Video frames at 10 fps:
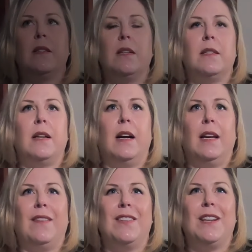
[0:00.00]
as a
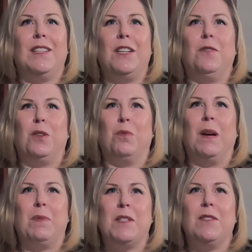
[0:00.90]
society have this idea of what a
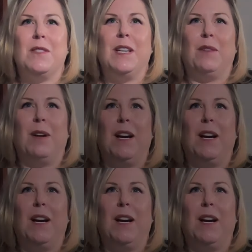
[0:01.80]
rapist looks like,